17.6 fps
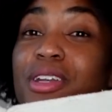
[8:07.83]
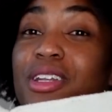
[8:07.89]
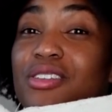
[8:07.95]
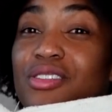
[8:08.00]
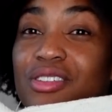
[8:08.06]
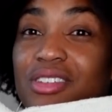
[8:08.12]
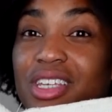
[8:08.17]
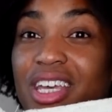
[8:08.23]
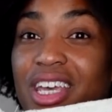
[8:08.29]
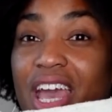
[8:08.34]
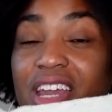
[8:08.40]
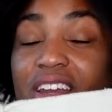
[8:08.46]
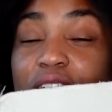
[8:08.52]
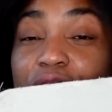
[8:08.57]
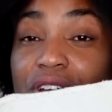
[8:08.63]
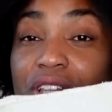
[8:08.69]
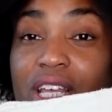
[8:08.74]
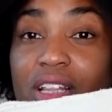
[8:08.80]
it's just, again,
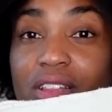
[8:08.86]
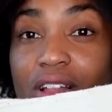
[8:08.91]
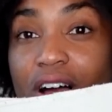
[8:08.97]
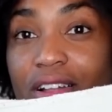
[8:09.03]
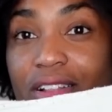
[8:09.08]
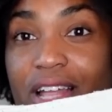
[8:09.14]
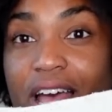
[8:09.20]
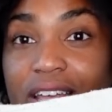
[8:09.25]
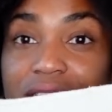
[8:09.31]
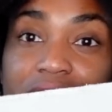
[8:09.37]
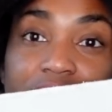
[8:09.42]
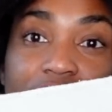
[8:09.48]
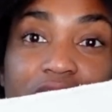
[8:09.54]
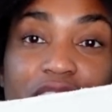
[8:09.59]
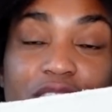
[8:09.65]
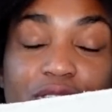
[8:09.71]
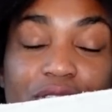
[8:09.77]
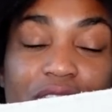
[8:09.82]
a really
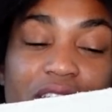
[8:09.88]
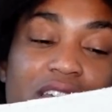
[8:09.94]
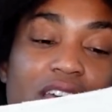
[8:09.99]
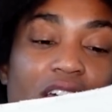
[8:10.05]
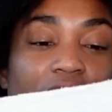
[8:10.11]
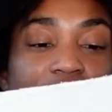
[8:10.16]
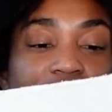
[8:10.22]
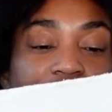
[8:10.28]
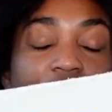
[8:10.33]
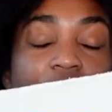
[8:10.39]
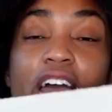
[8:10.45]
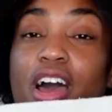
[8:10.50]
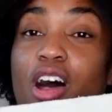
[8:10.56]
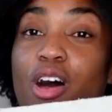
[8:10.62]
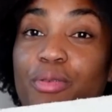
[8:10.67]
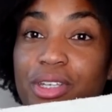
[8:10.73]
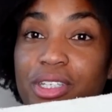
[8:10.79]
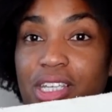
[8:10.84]
long-lasting, unique gift. I
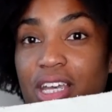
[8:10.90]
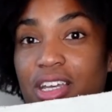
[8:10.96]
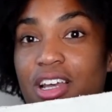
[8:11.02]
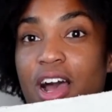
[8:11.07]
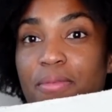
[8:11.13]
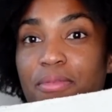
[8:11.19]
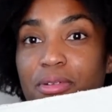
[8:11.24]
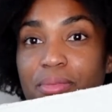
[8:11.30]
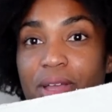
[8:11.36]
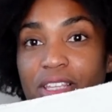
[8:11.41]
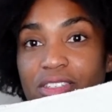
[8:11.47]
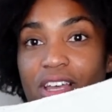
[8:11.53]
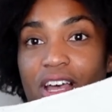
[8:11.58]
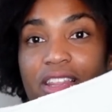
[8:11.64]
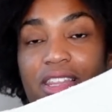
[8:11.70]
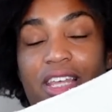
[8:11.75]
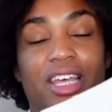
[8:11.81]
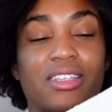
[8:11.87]
always get compliments
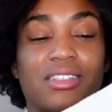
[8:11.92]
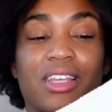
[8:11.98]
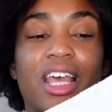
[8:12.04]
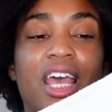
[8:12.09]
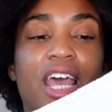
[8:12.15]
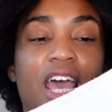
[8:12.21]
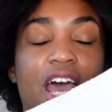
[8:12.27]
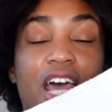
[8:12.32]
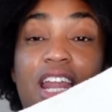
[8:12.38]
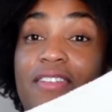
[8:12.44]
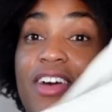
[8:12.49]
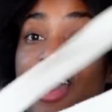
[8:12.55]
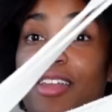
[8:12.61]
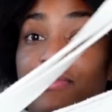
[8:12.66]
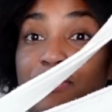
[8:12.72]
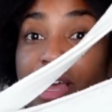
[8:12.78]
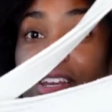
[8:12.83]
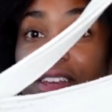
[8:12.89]
on this, and I've
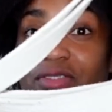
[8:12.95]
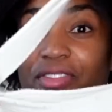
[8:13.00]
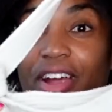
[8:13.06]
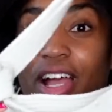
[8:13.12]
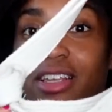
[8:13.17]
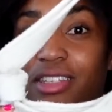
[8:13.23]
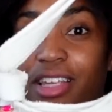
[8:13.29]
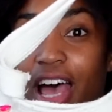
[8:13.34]
had many friends